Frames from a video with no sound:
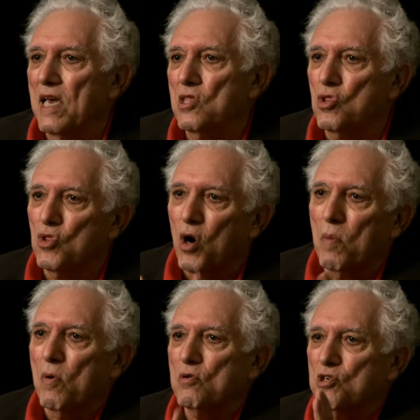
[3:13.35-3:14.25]
a
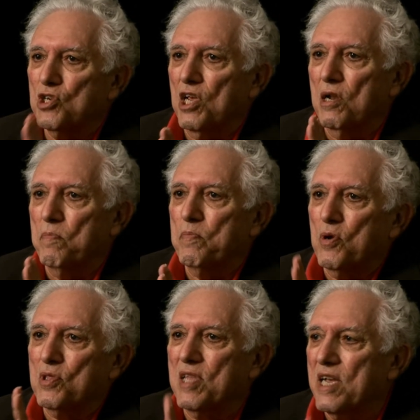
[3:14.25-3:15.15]
double shield
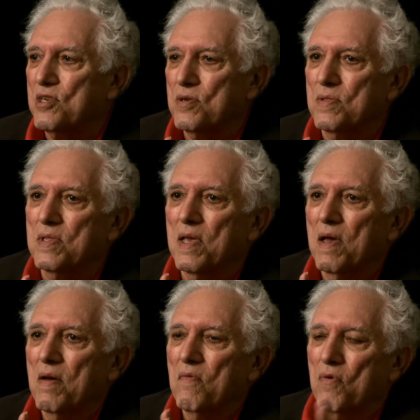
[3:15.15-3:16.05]
protection
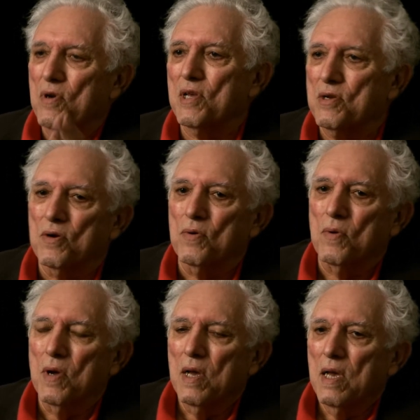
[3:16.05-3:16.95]
for the crew.